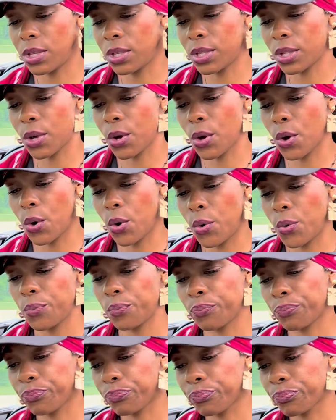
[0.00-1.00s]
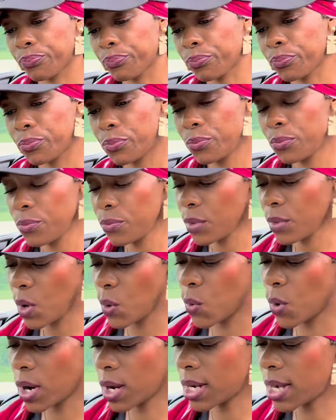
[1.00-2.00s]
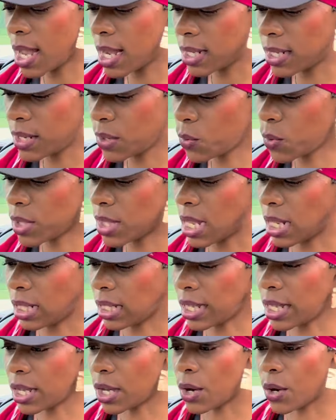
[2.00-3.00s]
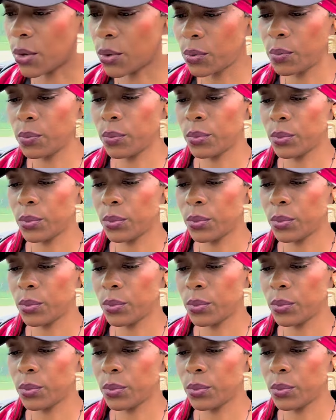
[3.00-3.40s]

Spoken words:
So, we're connecting with a Leo.